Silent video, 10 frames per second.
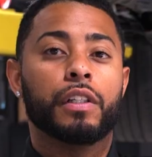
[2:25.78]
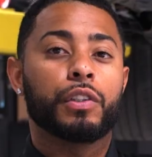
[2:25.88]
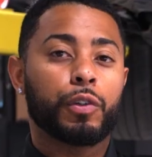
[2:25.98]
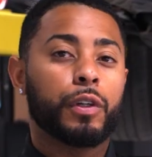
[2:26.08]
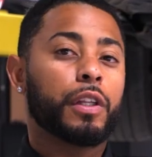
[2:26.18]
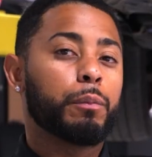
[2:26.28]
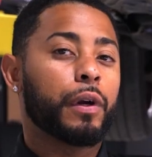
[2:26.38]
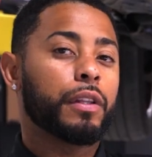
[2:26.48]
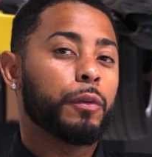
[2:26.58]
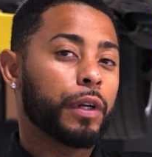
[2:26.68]
So another
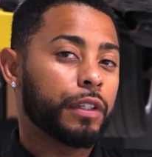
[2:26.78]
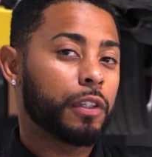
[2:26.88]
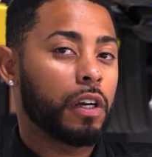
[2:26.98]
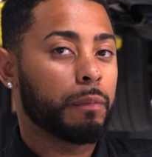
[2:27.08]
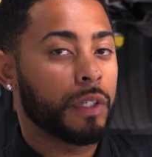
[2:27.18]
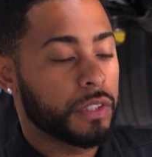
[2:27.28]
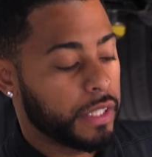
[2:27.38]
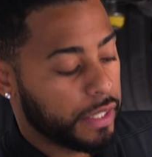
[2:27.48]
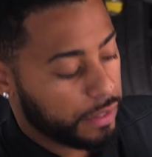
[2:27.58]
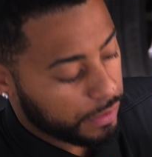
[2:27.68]
part that we're going to talk about
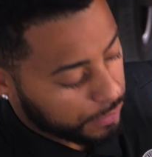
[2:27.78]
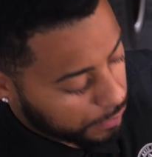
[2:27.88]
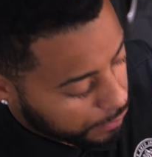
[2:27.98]
today is the